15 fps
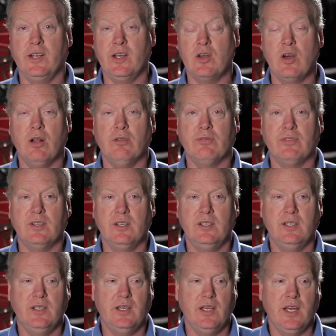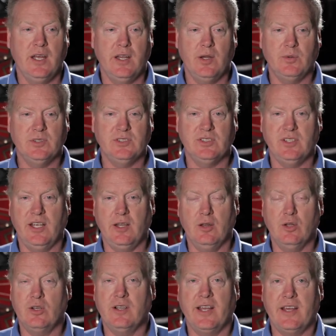engulfed. It
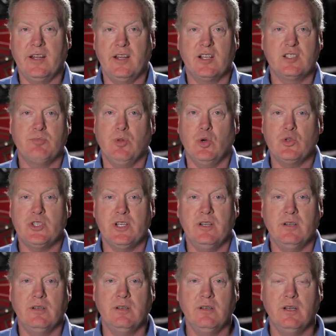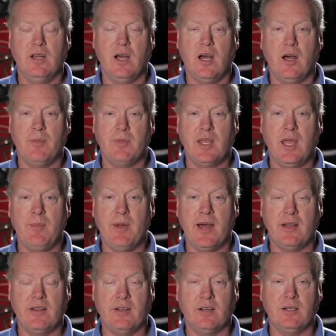looked like an explosion came out
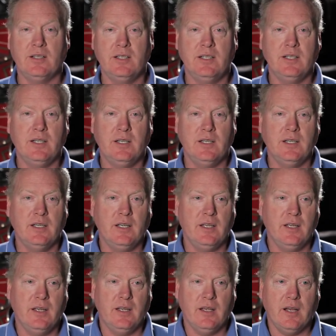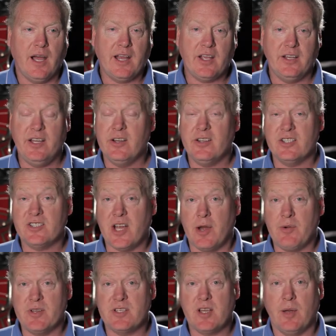of there. I could hear the
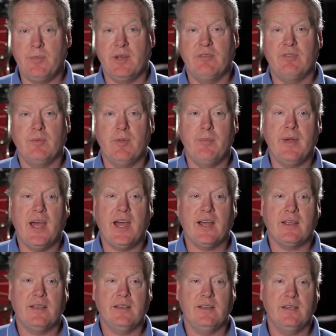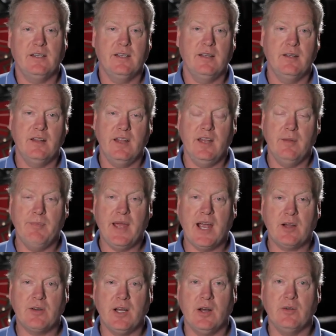sirens coming from the back, in the
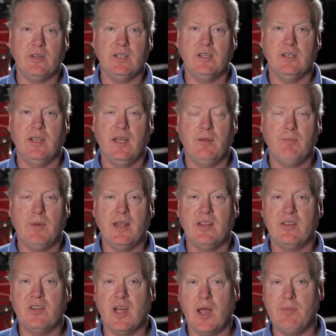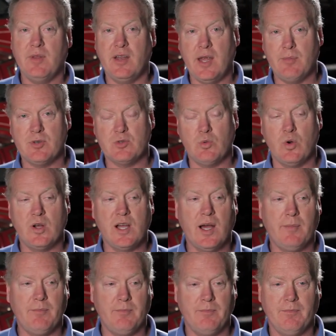background, and by the time the neighbors woke
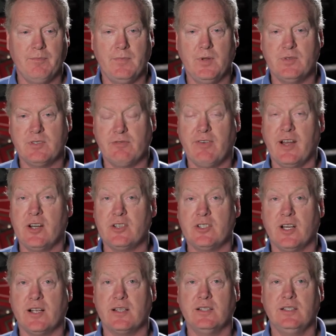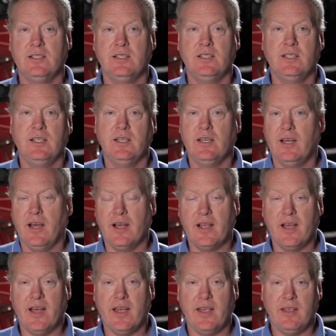up, there was a fire truck. A
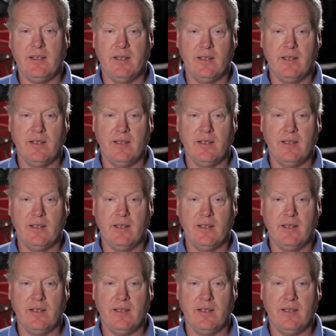guy